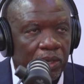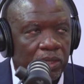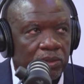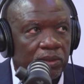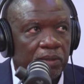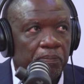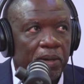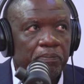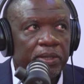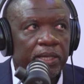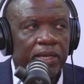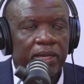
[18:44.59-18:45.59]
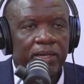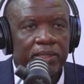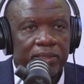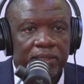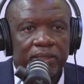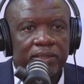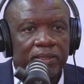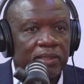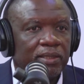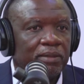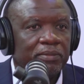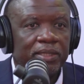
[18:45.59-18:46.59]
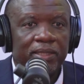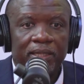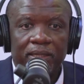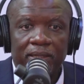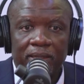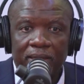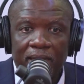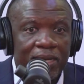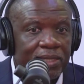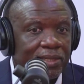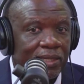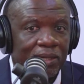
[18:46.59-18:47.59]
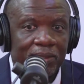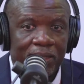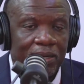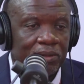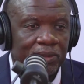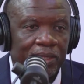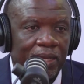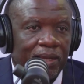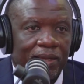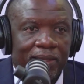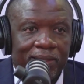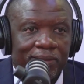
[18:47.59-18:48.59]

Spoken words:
So the public can assist in, the eyes are out there,